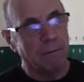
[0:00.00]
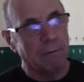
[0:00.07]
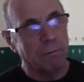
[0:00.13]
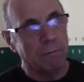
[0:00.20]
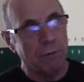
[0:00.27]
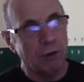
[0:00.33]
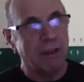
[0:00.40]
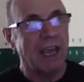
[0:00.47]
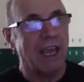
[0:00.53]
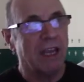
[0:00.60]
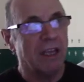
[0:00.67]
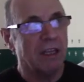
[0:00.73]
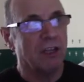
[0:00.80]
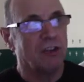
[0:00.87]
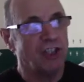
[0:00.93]

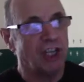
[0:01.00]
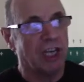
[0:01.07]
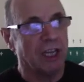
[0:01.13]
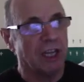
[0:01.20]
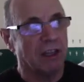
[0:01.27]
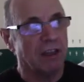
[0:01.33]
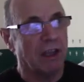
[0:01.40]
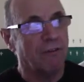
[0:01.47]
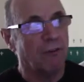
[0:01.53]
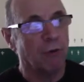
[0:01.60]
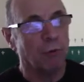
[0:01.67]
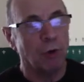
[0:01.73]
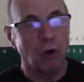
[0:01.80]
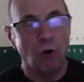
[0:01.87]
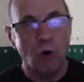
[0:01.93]
mutated gene, and therefore it
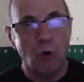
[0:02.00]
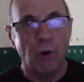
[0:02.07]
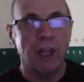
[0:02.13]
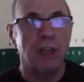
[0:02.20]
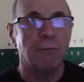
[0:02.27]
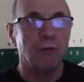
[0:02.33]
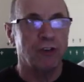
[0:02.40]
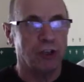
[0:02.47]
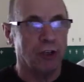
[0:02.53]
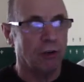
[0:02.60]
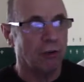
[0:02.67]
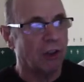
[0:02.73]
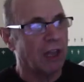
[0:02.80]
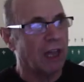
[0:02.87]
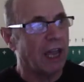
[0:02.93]
will always
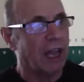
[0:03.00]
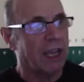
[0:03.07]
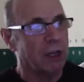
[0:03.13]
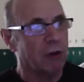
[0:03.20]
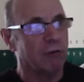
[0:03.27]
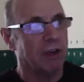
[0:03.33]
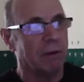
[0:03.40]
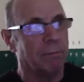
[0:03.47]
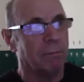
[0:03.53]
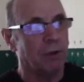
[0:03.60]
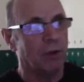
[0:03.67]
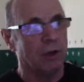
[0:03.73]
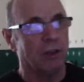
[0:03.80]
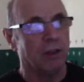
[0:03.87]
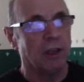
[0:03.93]
produce a green
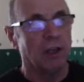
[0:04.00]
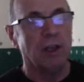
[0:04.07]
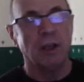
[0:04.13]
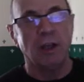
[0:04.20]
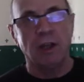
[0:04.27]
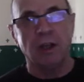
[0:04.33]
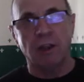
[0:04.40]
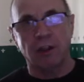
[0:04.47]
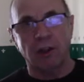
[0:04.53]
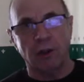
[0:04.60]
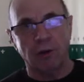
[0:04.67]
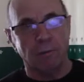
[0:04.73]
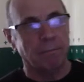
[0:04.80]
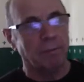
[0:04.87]
bird. So